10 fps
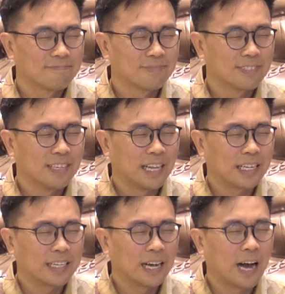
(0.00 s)
And like
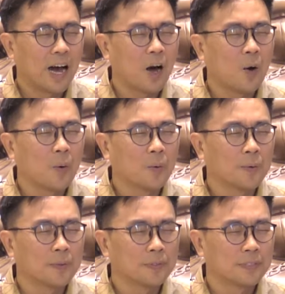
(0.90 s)
a cow
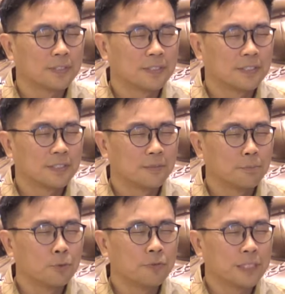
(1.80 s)

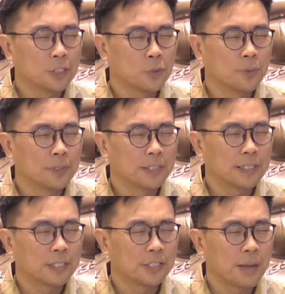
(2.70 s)
moving towards
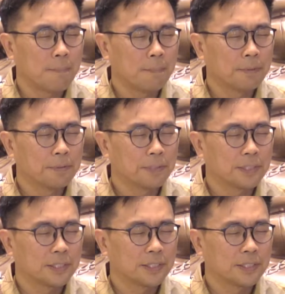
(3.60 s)
the shambles,